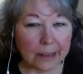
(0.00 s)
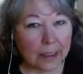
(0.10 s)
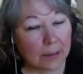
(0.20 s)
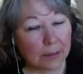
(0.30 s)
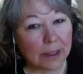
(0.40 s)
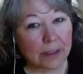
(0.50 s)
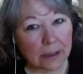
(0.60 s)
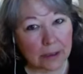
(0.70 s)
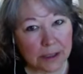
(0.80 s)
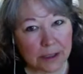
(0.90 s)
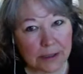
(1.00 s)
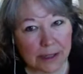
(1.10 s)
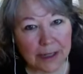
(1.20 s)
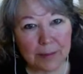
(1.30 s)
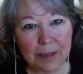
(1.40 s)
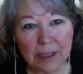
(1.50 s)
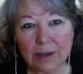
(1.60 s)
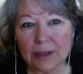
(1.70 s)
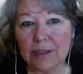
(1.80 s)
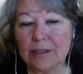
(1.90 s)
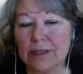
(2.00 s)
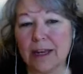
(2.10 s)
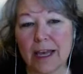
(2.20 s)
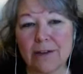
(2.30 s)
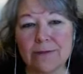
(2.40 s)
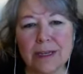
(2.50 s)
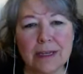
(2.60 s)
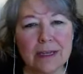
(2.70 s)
And by conscious, I mean things that have